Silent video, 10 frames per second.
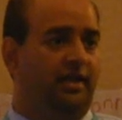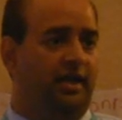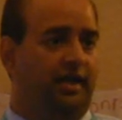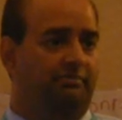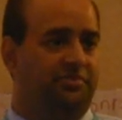
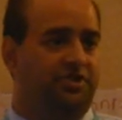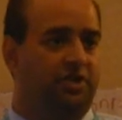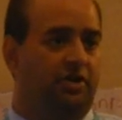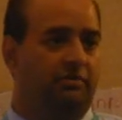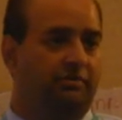Um,
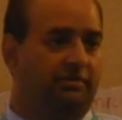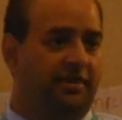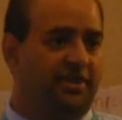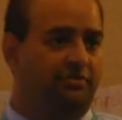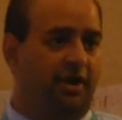so
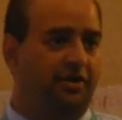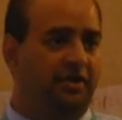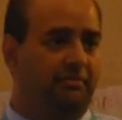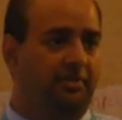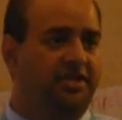that's why you
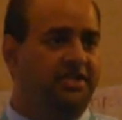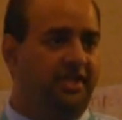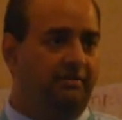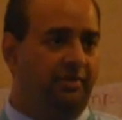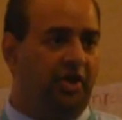can mix
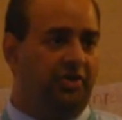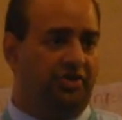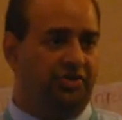it in milk.